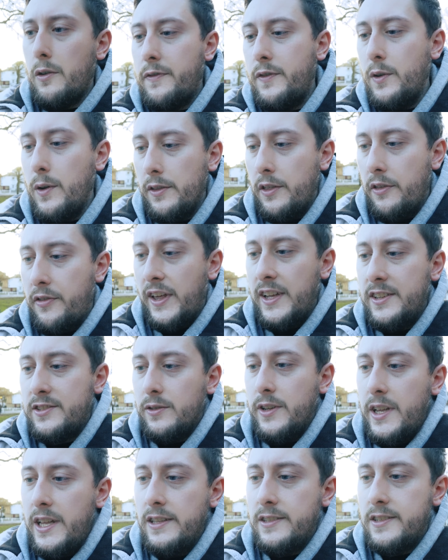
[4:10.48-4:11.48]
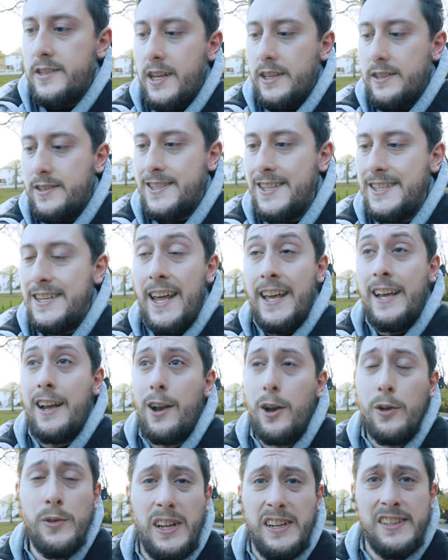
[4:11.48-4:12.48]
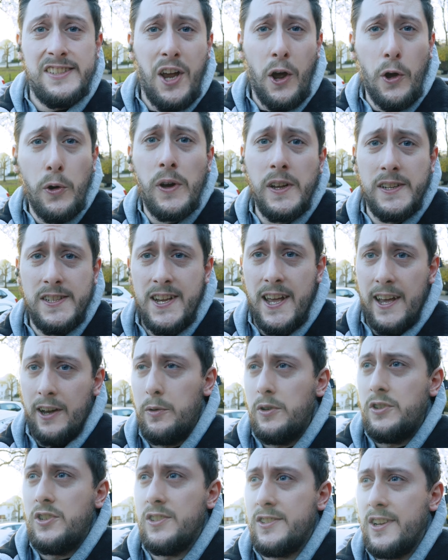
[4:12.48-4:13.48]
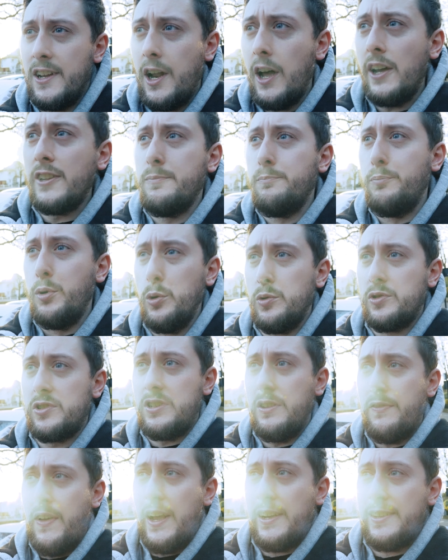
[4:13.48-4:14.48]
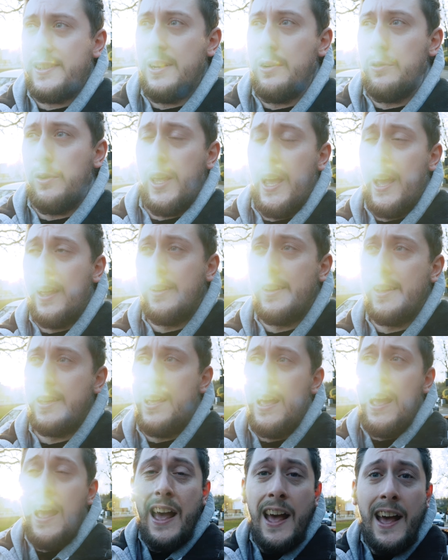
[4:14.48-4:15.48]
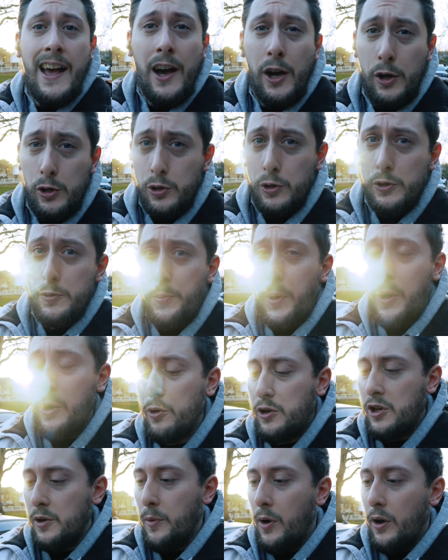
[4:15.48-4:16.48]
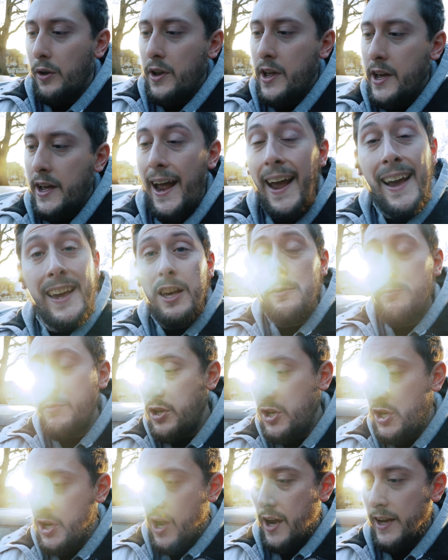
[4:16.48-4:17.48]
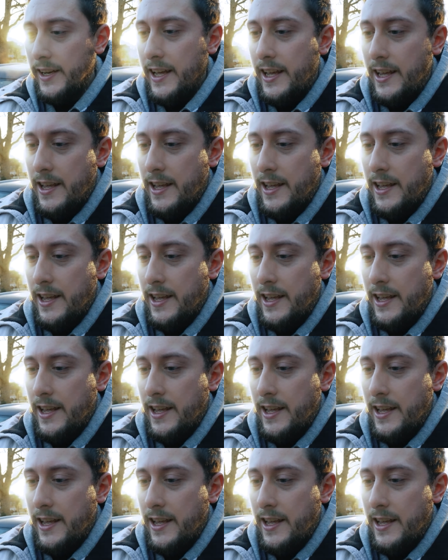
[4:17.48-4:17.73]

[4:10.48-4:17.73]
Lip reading: a few other things on Incense today, including Togetic, which is a nice boost of XL candy, a good Pokemon, and can be shiny.